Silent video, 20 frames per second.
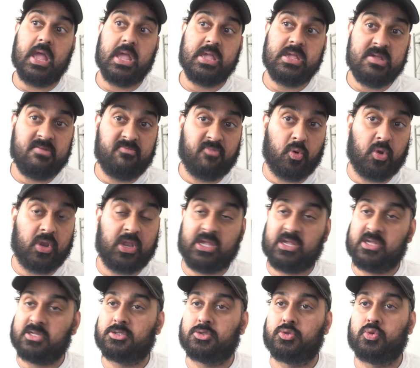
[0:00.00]
Even when it
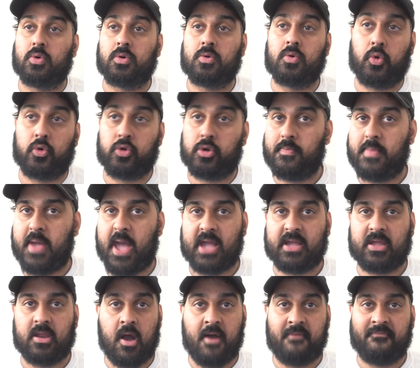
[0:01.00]
gets to a
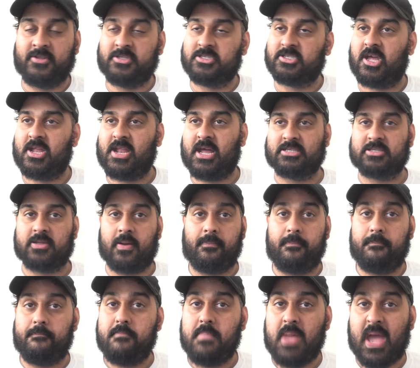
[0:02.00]
quarterback, an offensive line has a
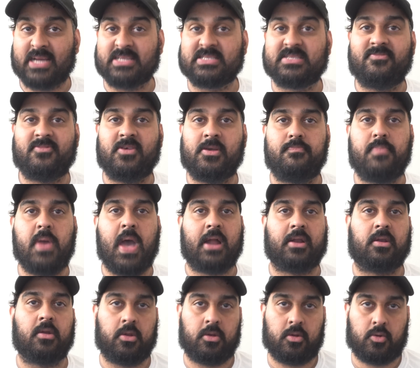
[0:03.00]
massive
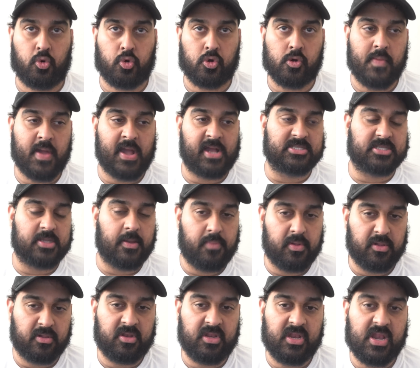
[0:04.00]
impact on a quarterback's
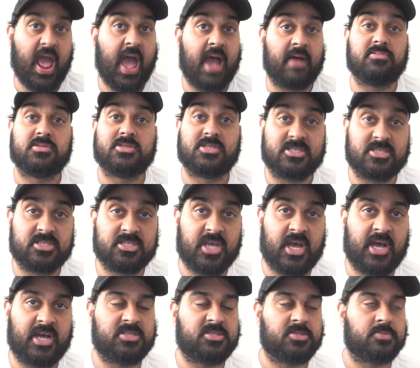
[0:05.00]
ability to have
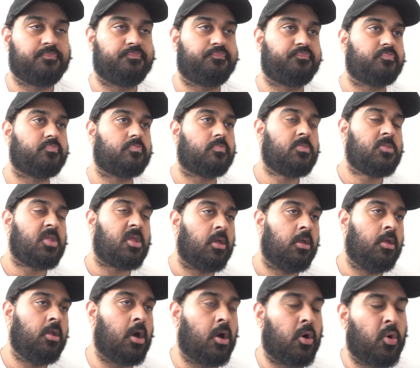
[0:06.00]
success.
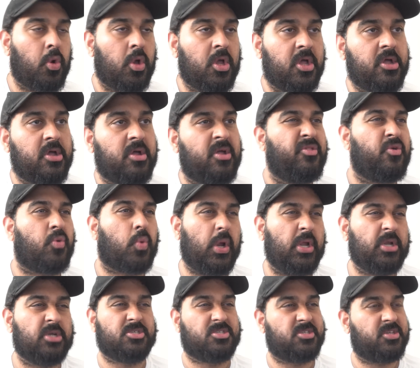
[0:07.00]
You know, the
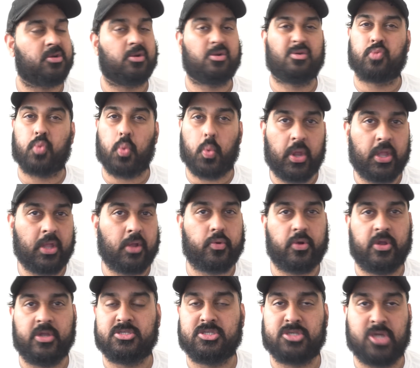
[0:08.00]
Raiders did a great,
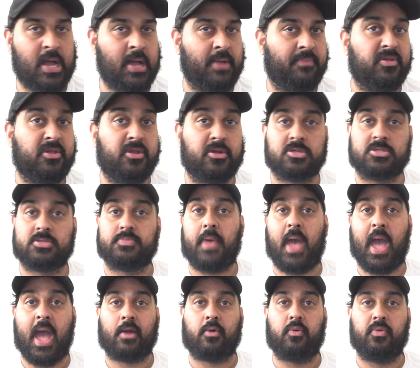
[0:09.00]
great job years
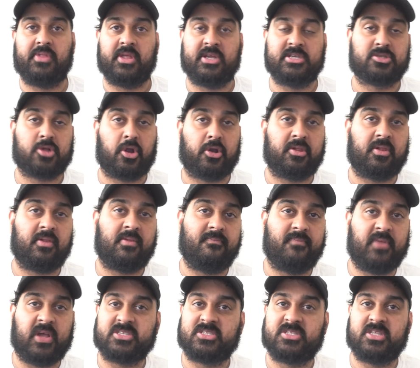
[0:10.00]
back when they started
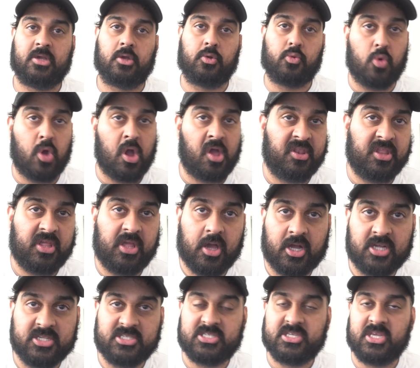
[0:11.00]
investing in Rodney
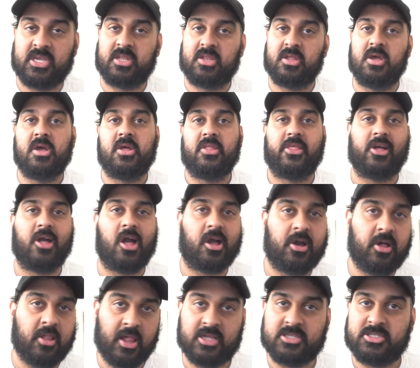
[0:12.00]
Hudson. They got
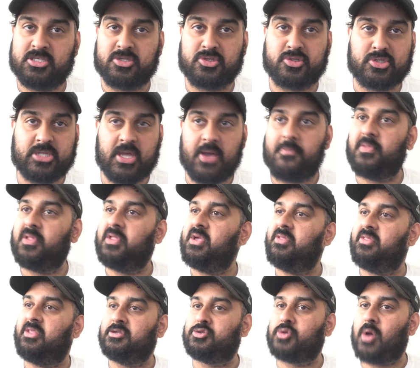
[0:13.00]
Kelechi
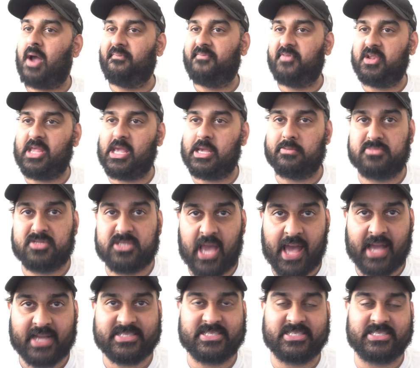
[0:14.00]
Osemele. They drafted Gabe
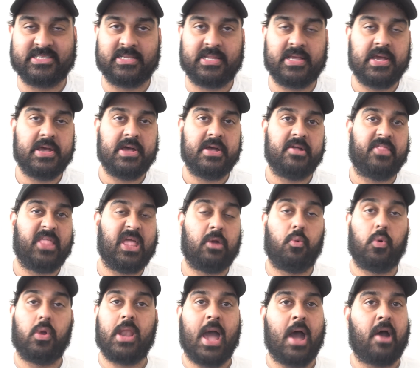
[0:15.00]
Jackson. They
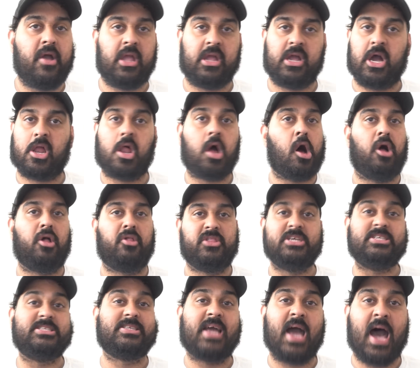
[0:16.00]
went out and got all
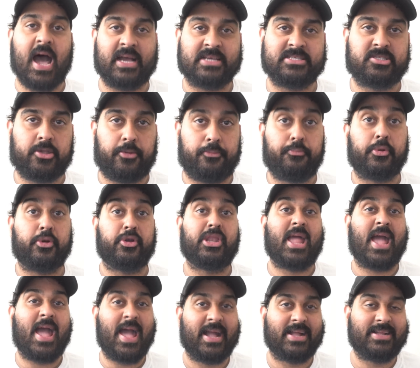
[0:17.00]
these guys to
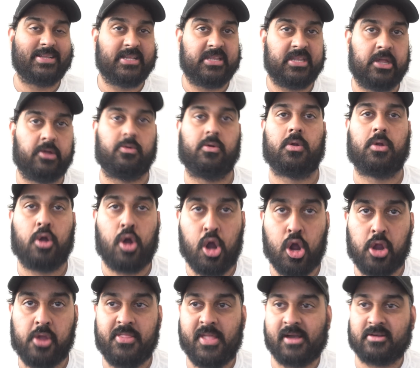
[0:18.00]
protect Derek
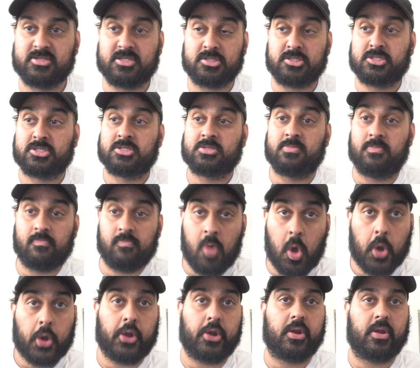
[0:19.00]
Carr. And that was a
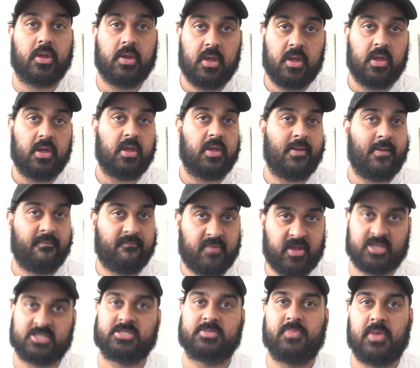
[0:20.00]
smart
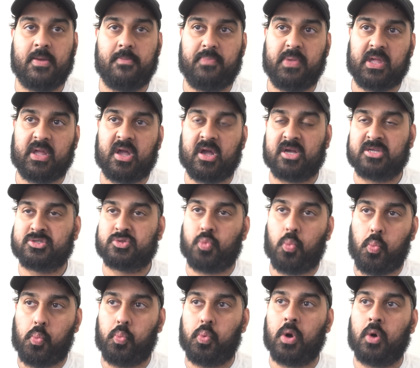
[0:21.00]
investment because
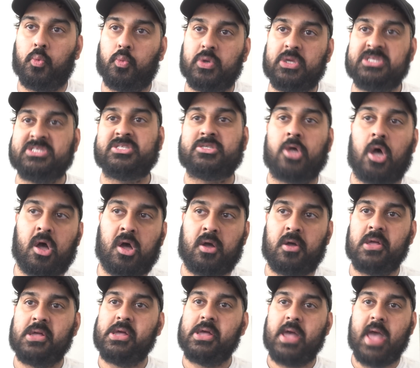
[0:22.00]
what we
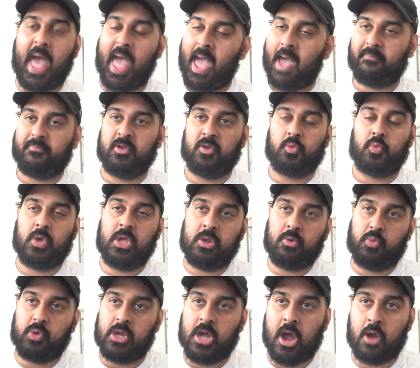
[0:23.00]
saw happen
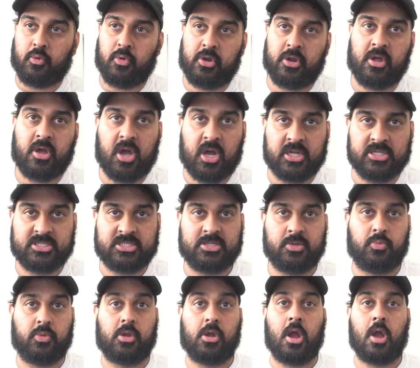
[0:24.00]
when we got rid of
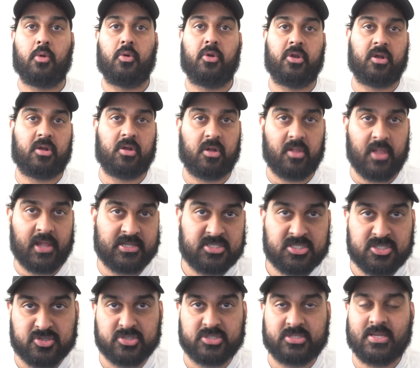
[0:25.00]
Hudson, we got rid of
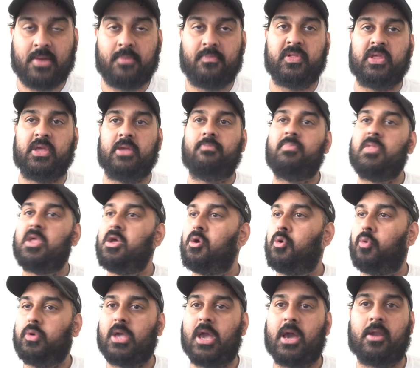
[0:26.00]
Kelechi Osemele,
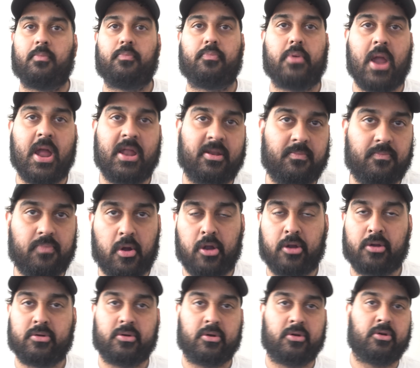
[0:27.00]
we had a Brandon
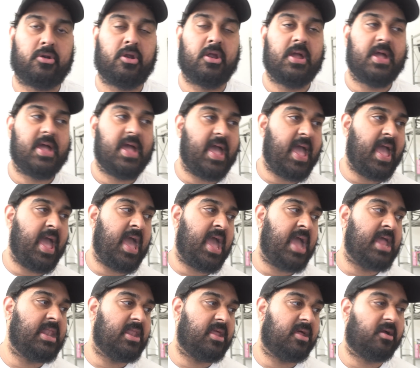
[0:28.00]
Parker
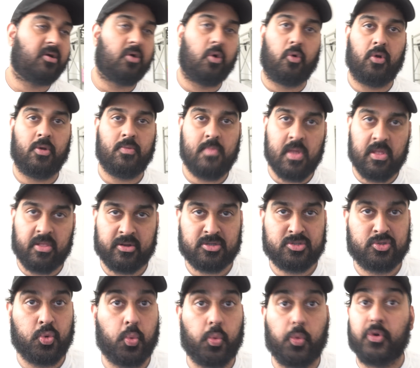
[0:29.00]
and Kolton Miller,
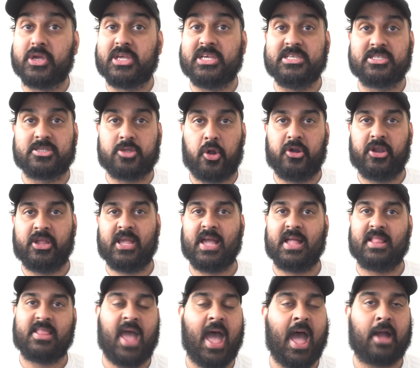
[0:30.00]
two rookies starting
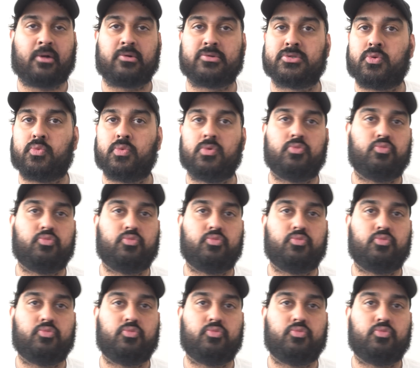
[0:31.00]
at tackles, and we